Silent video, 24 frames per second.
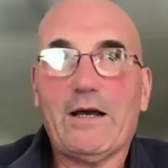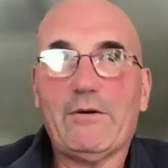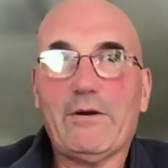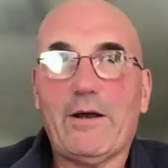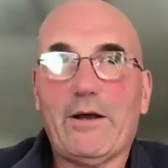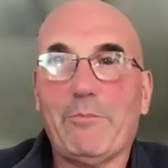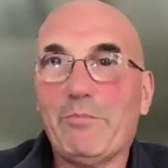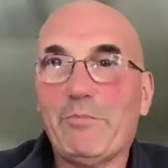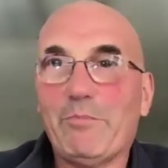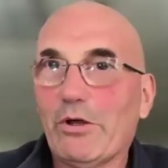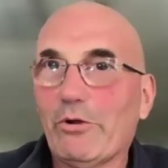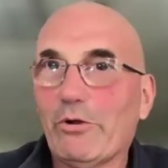
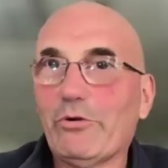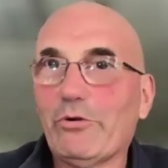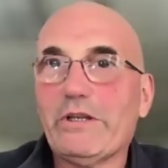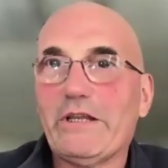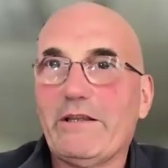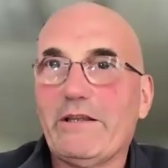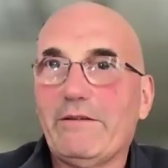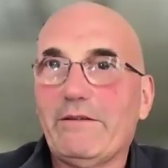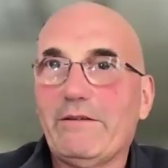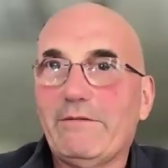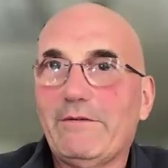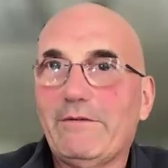
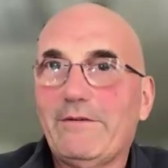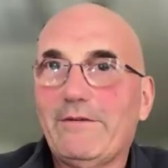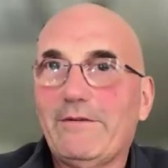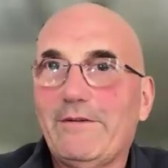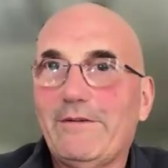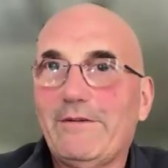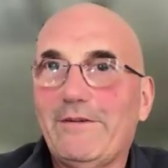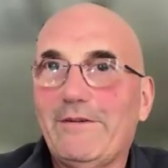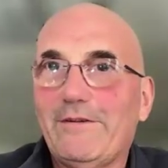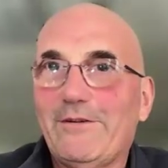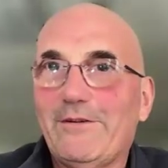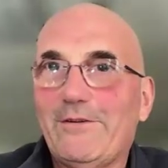ability
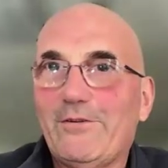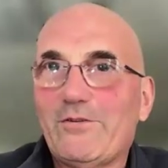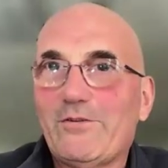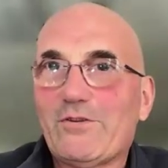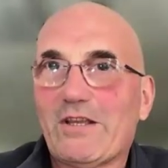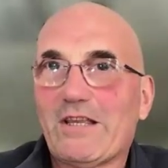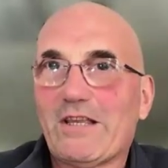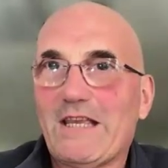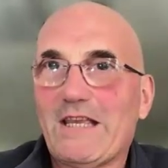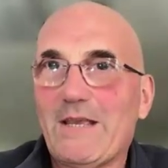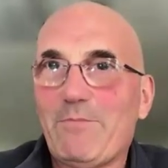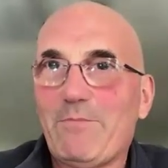to
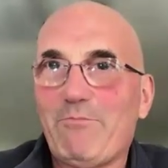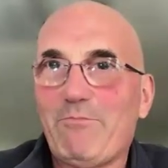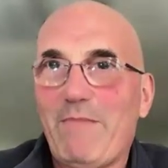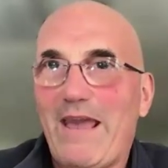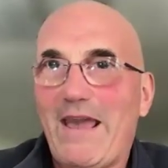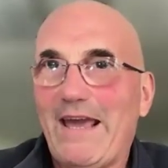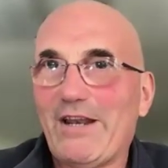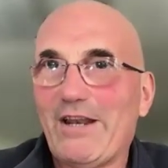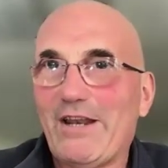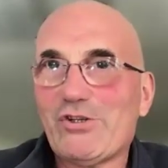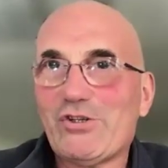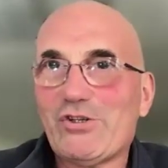keep
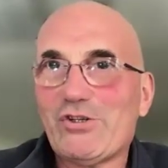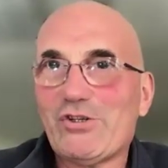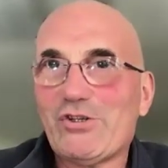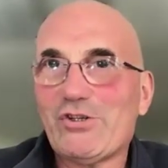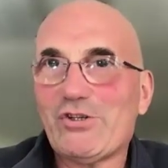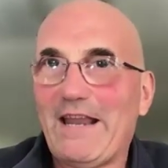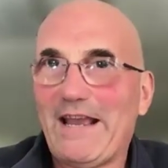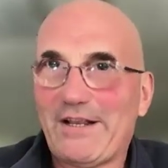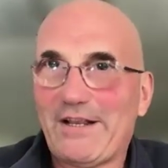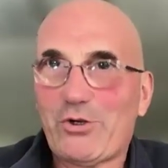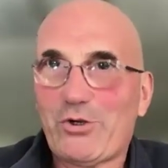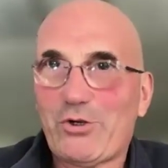managing the
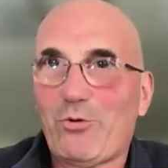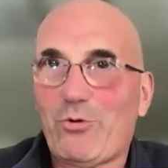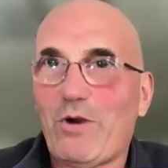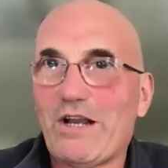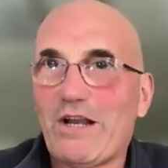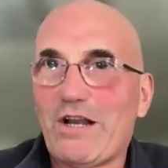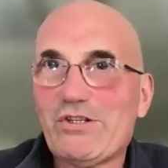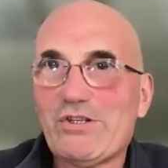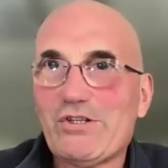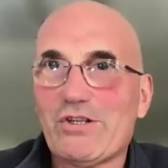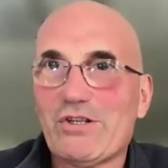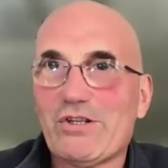next
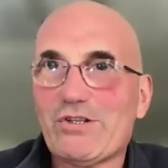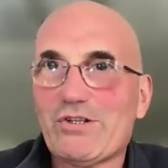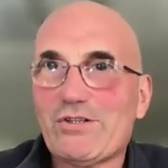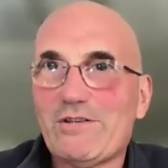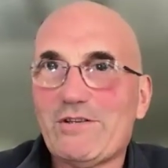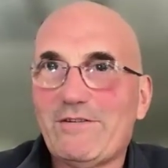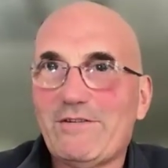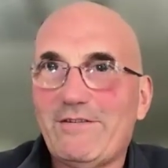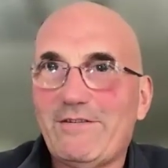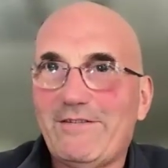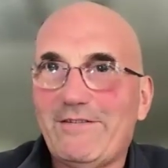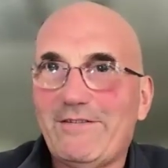crisis,
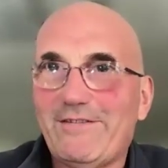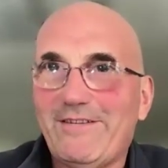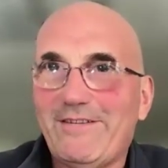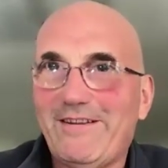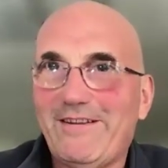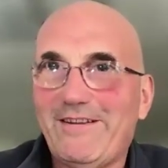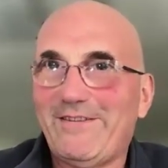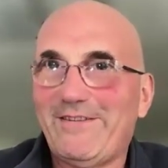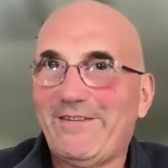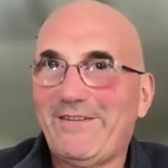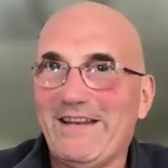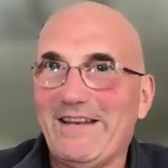
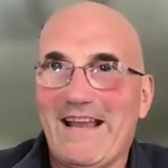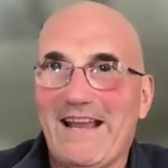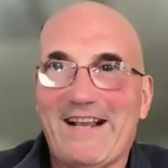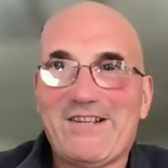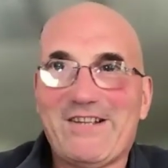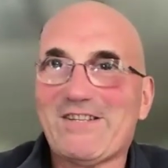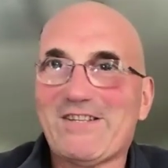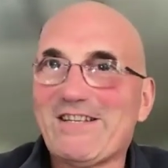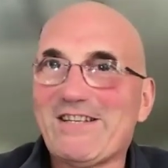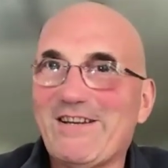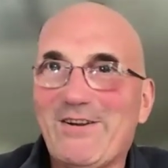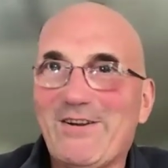the
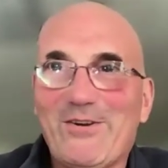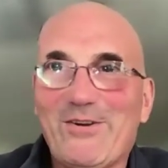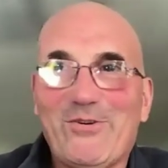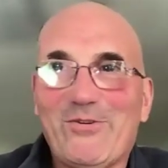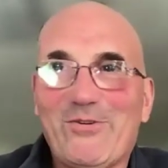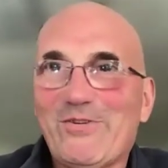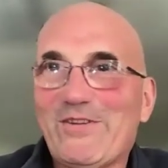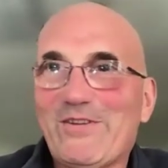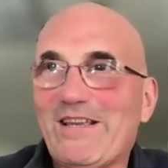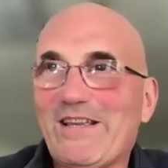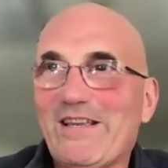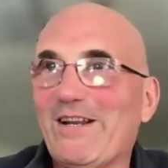next
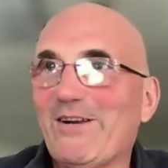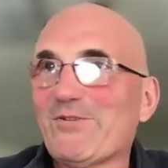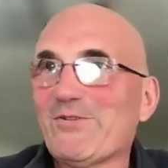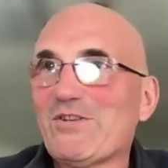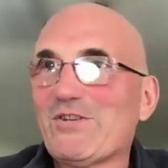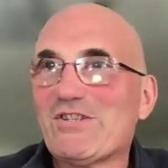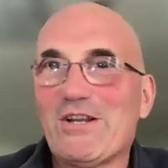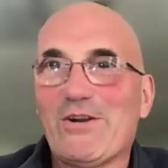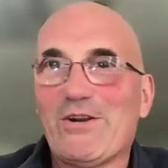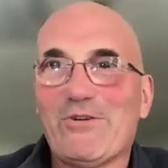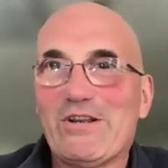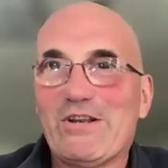
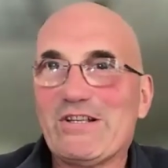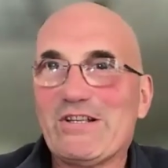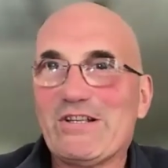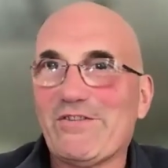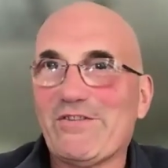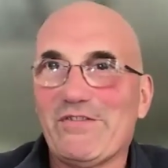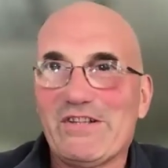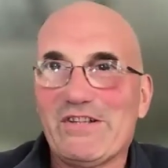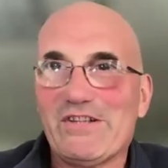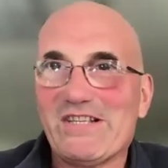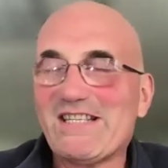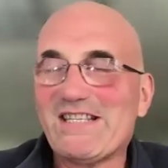series
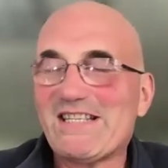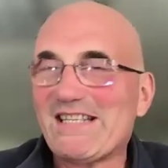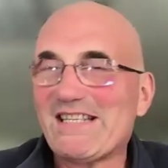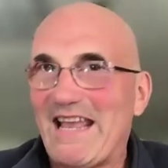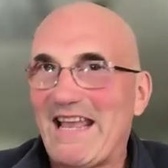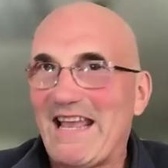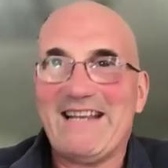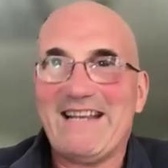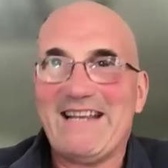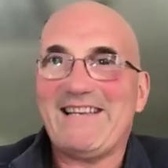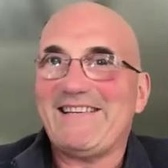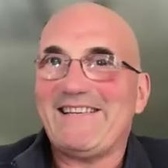of
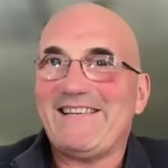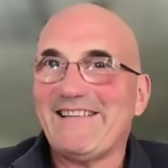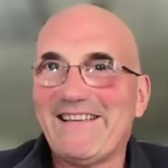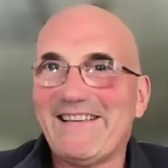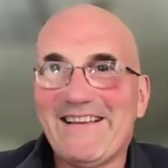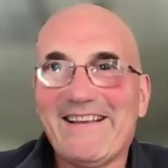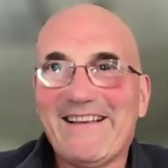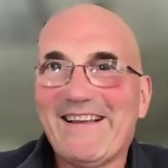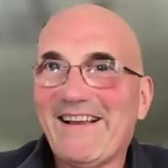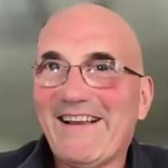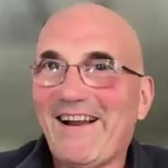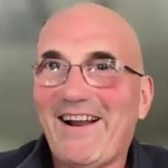insane,
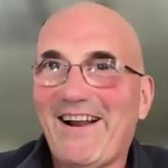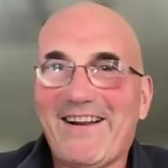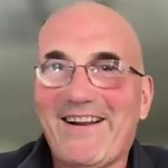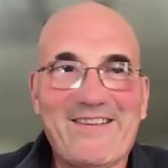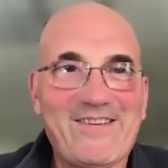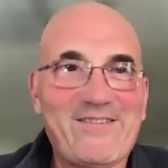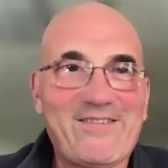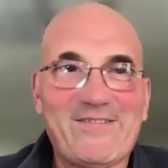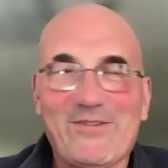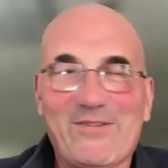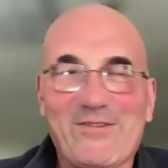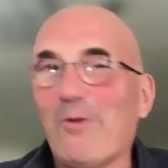
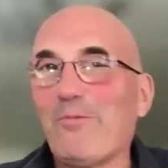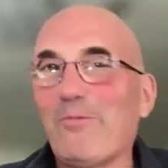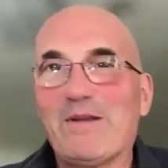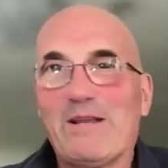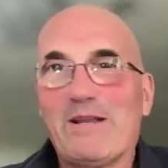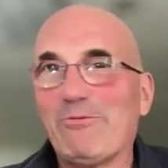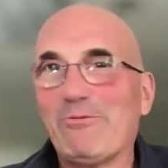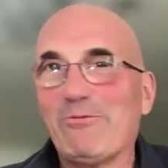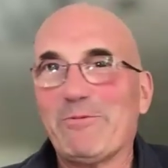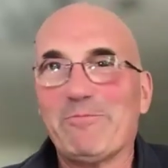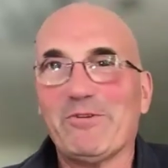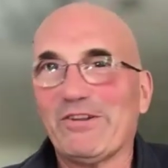nobody
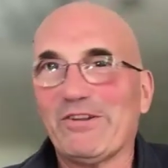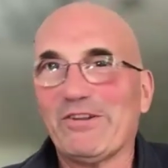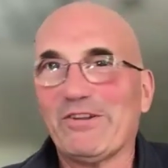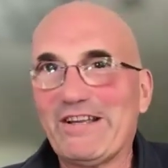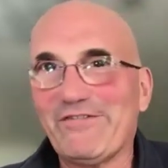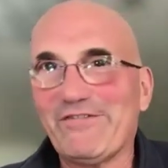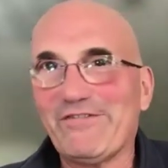would believe